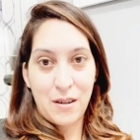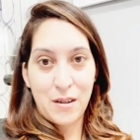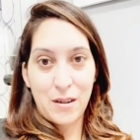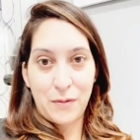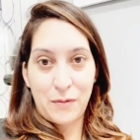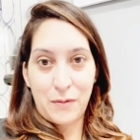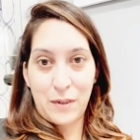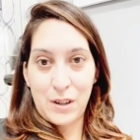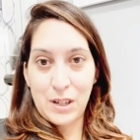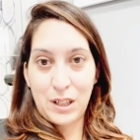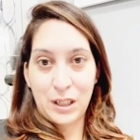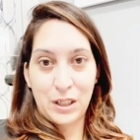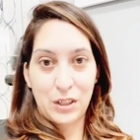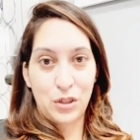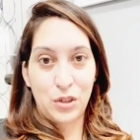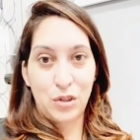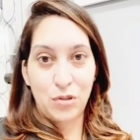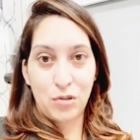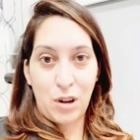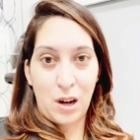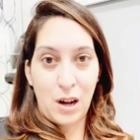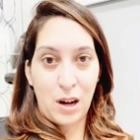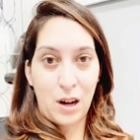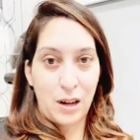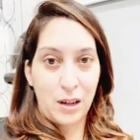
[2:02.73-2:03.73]
to feel like
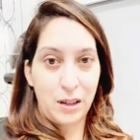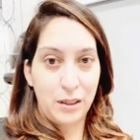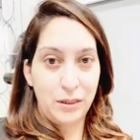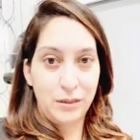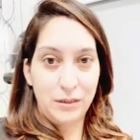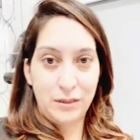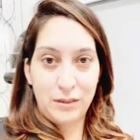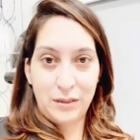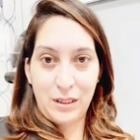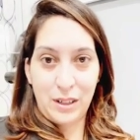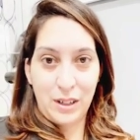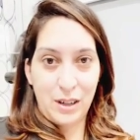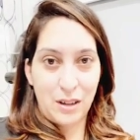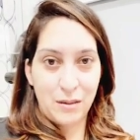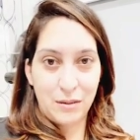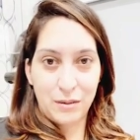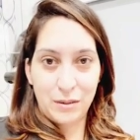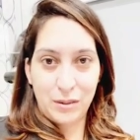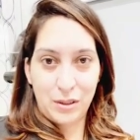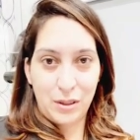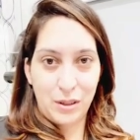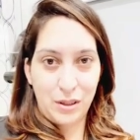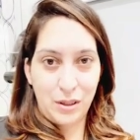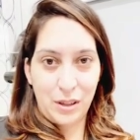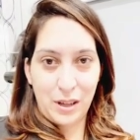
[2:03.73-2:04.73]
straw, you know,
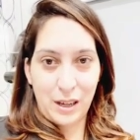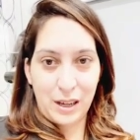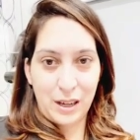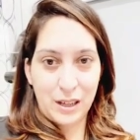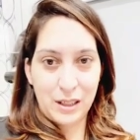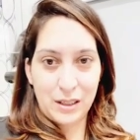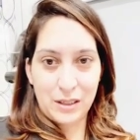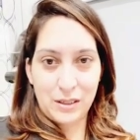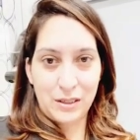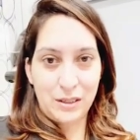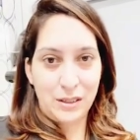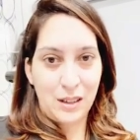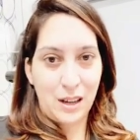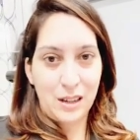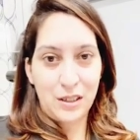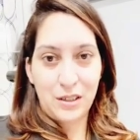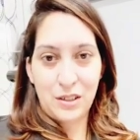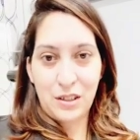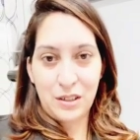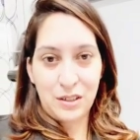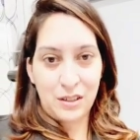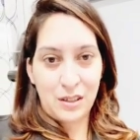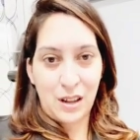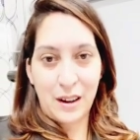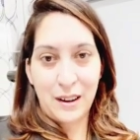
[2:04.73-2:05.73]
like it's not
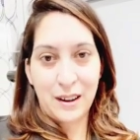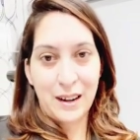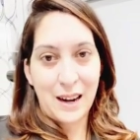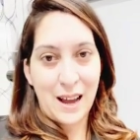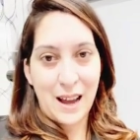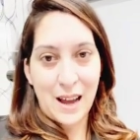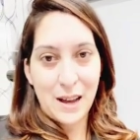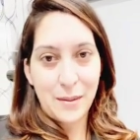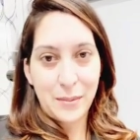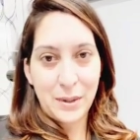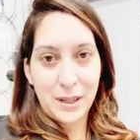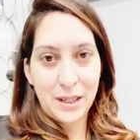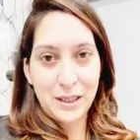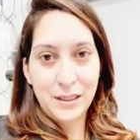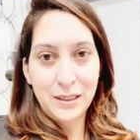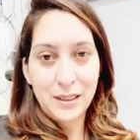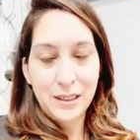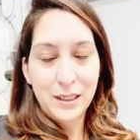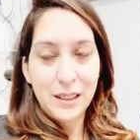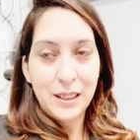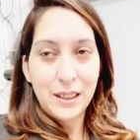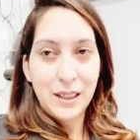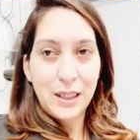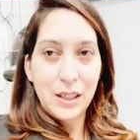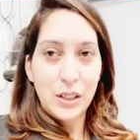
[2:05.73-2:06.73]
just not going to happen.
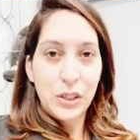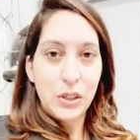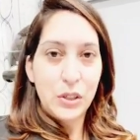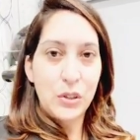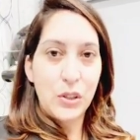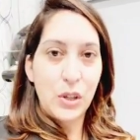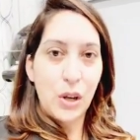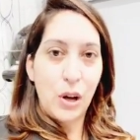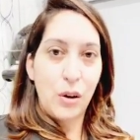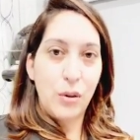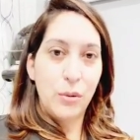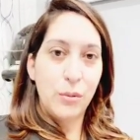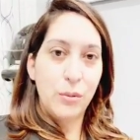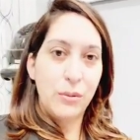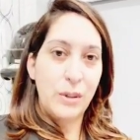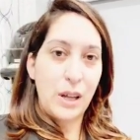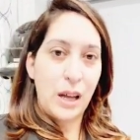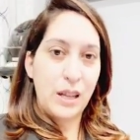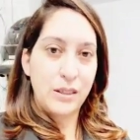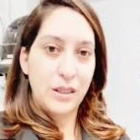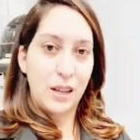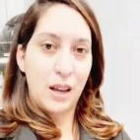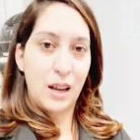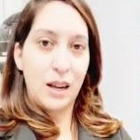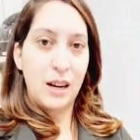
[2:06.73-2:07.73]
So
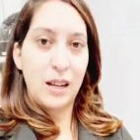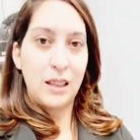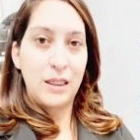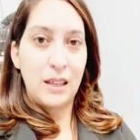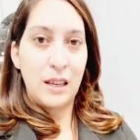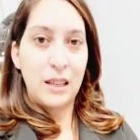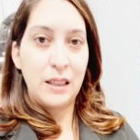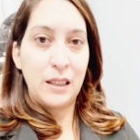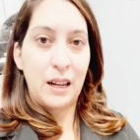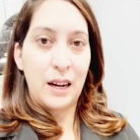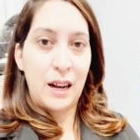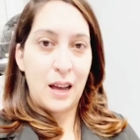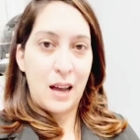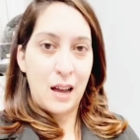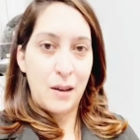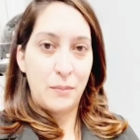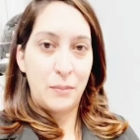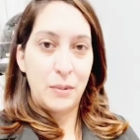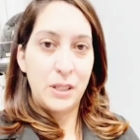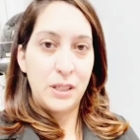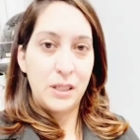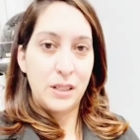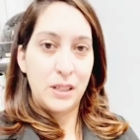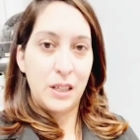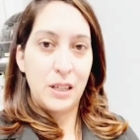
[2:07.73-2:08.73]
that's the kind of thing that
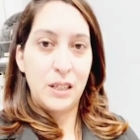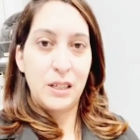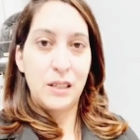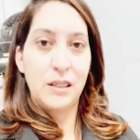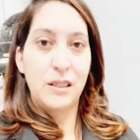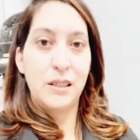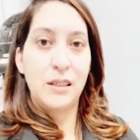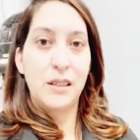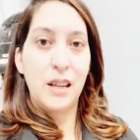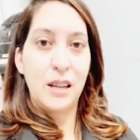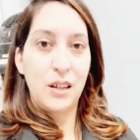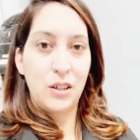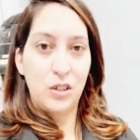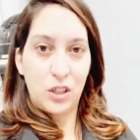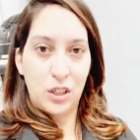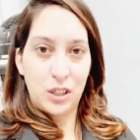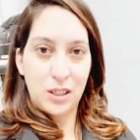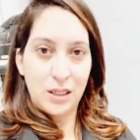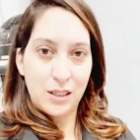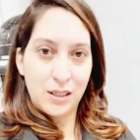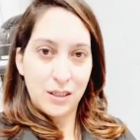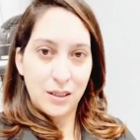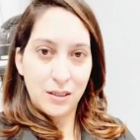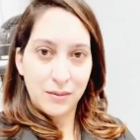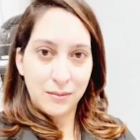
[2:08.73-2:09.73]
happens in
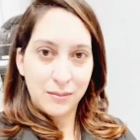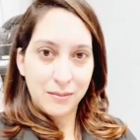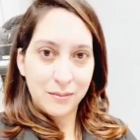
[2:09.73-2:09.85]
stages.